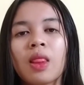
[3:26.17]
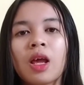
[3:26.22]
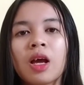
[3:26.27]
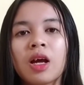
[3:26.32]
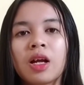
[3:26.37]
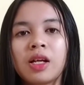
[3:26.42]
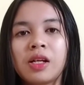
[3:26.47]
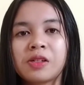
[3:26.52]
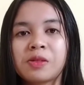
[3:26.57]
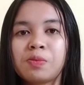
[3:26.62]

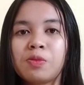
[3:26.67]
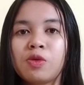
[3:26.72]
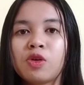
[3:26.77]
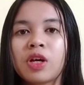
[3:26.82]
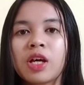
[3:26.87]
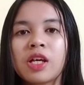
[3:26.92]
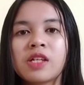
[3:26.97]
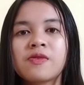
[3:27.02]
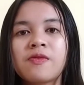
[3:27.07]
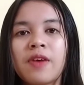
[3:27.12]
This book
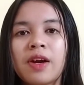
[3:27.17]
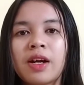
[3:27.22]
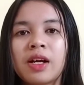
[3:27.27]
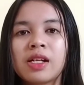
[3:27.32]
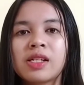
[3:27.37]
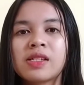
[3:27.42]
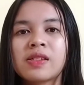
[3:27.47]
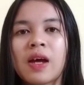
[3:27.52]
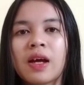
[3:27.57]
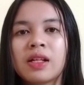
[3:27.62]
is very
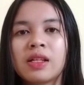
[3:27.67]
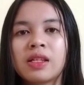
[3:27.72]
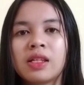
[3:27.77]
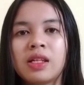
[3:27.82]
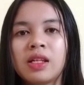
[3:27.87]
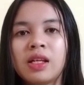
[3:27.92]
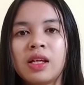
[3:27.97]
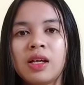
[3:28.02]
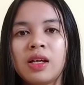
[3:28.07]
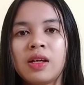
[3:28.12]

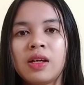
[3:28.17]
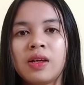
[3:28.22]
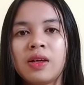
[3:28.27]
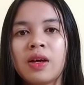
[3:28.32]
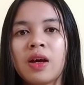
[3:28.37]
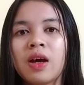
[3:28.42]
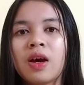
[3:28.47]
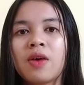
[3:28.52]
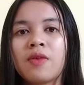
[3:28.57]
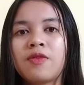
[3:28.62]

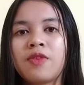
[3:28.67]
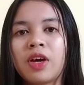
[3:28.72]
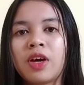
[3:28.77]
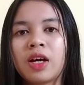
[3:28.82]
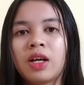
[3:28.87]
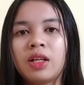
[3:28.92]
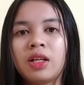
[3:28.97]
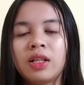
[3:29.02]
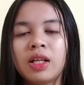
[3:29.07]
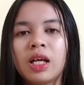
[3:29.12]

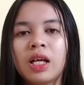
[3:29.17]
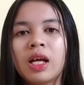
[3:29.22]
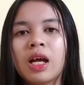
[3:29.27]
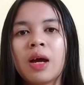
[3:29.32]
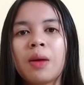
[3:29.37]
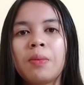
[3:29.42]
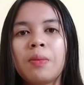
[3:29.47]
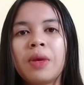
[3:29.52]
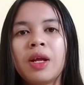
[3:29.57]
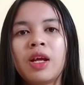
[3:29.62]
scientifically
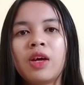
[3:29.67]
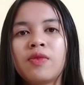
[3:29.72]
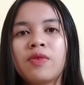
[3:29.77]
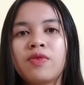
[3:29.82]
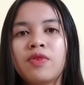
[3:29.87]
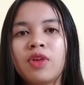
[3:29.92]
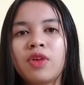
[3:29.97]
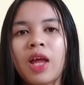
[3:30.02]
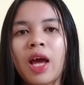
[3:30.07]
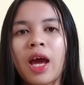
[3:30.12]

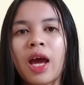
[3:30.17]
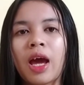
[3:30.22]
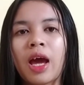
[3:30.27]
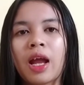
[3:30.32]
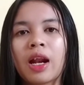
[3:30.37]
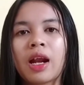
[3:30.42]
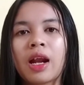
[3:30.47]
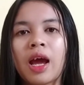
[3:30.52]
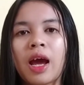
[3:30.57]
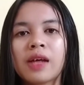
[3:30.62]
meaningful
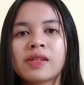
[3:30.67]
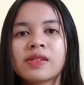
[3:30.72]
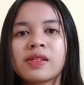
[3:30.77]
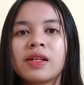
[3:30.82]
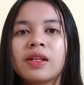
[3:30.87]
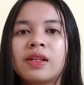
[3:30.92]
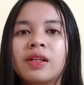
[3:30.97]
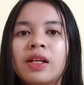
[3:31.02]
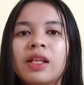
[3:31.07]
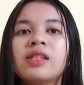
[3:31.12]
and has a
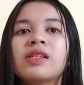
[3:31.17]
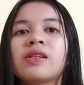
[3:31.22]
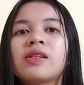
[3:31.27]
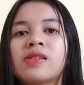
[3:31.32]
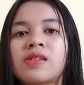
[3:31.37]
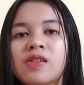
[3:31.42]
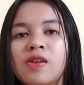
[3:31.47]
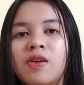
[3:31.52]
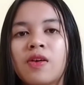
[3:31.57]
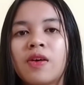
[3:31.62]
great
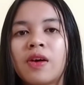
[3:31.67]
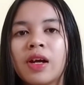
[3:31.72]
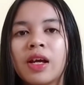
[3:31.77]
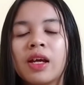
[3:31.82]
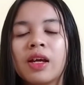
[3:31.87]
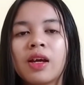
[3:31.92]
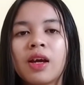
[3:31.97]
story.